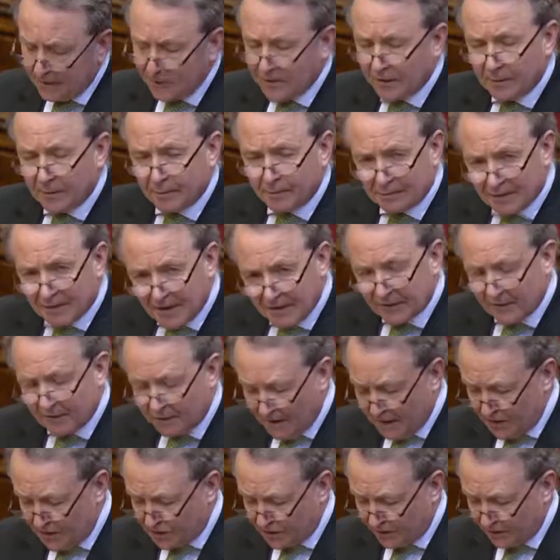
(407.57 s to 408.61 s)
to the
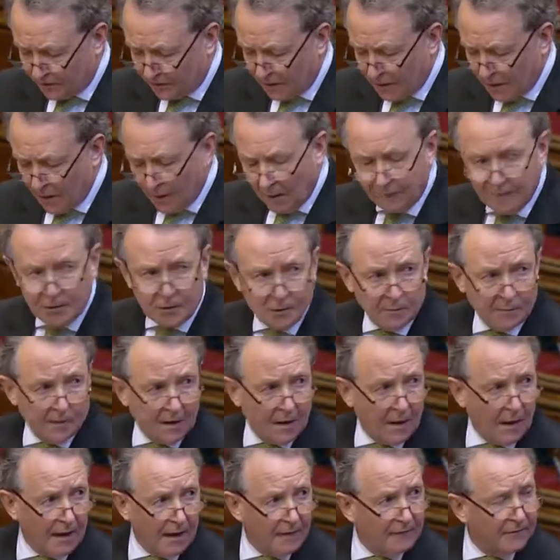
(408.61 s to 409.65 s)
preservation of
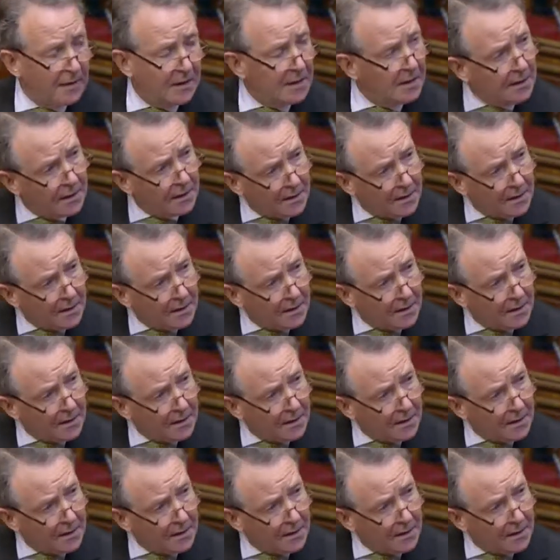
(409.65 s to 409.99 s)
human life.